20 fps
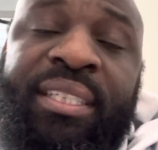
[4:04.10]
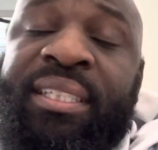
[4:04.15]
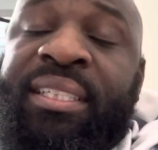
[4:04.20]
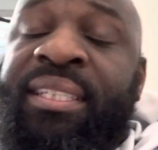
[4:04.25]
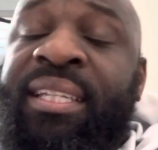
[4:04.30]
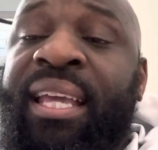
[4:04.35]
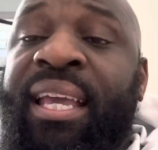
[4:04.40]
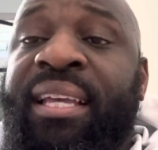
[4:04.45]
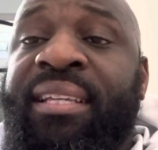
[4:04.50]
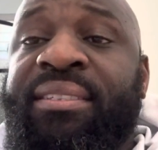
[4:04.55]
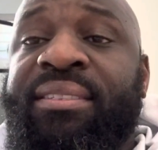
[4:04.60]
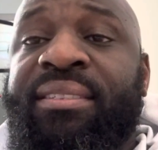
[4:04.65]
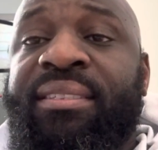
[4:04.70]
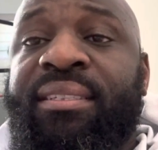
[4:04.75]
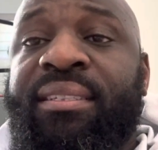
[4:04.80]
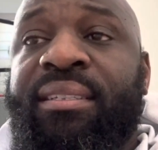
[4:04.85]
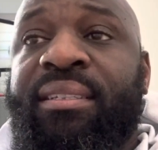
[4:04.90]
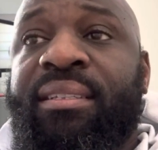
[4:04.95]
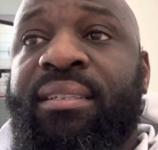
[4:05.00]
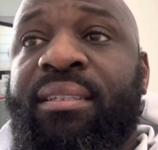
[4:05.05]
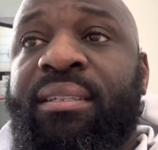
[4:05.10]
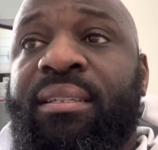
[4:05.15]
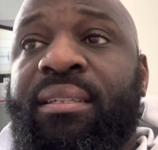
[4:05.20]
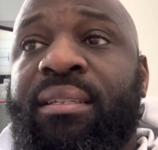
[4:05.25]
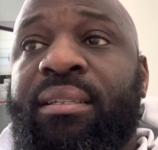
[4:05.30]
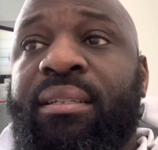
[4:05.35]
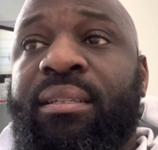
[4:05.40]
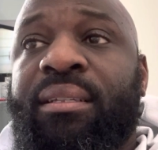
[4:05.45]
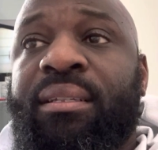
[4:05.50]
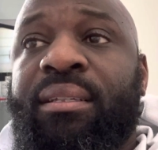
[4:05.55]
desk
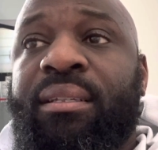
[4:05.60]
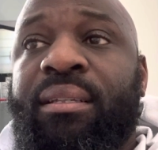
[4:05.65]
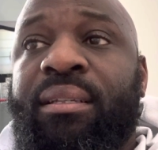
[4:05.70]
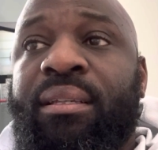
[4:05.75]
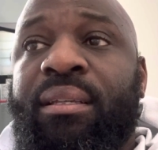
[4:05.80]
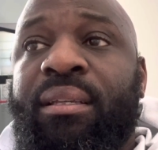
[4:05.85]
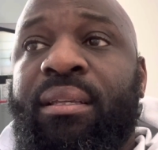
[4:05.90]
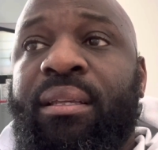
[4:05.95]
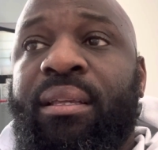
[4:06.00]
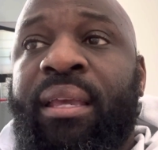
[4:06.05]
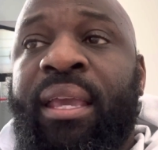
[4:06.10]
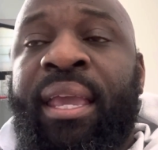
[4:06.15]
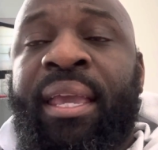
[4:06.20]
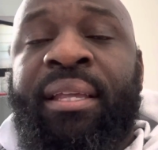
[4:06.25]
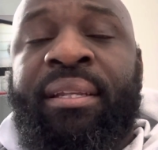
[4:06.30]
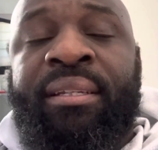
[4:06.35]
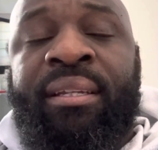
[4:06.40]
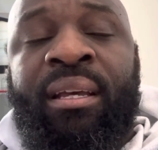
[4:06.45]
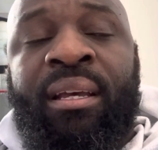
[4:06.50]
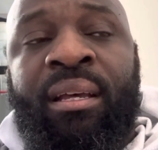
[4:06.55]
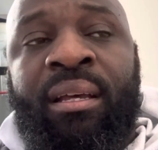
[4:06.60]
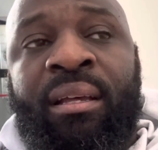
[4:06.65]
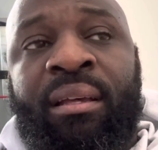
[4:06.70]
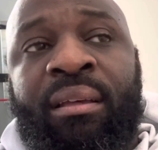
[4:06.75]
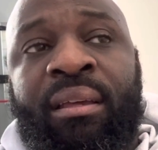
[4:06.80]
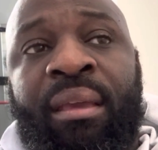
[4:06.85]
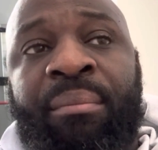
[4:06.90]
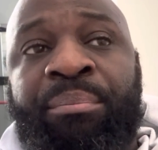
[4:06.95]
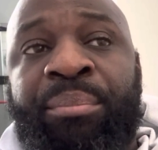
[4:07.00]
and